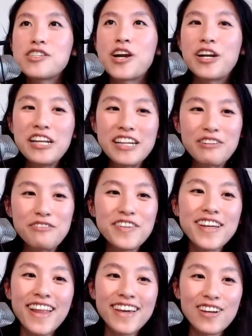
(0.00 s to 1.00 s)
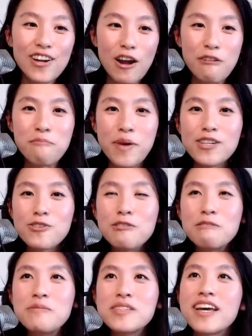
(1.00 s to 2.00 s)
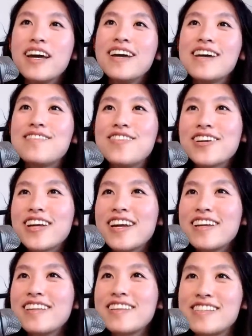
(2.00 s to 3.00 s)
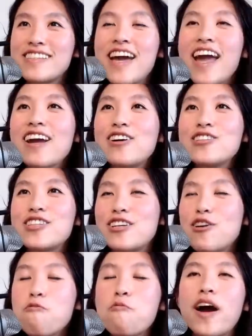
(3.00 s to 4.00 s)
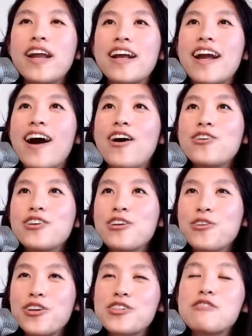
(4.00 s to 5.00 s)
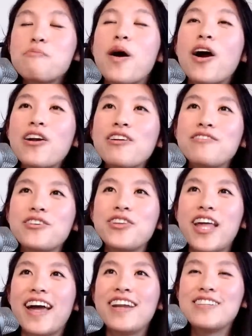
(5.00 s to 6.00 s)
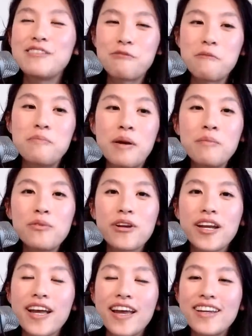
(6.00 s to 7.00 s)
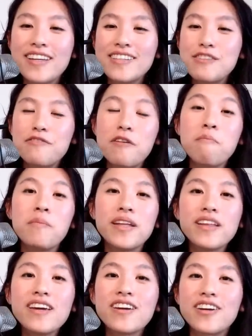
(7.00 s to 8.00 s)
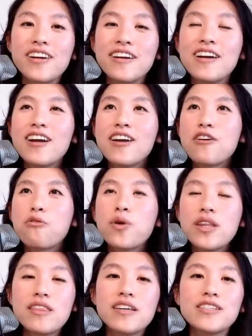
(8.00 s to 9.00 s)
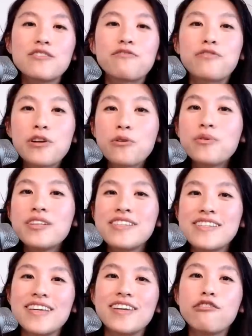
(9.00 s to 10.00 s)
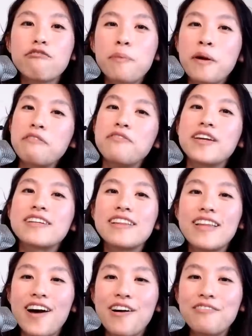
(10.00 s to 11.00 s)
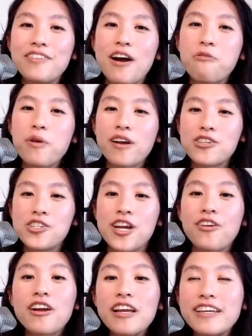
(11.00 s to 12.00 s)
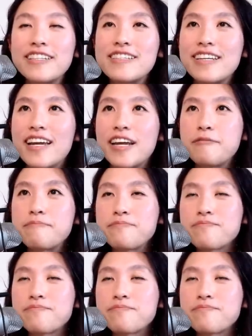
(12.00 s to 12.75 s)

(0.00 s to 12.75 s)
starting to feel like you're on mushrooms, if you're getting those tangles and you're whiting out, you know, there's a part of you that is remembering and is familiar with this frequency of perfect love that we are sharing in today.